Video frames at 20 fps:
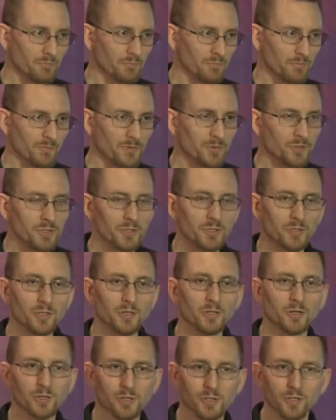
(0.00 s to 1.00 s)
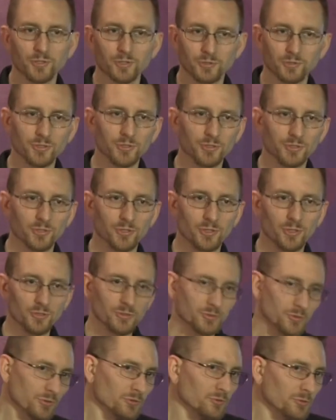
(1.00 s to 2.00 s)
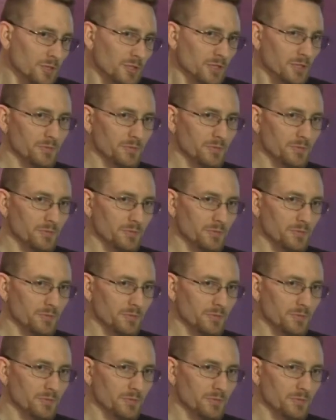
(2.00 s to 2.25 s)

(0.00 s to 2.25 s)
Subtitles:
vanilla cluster installs. So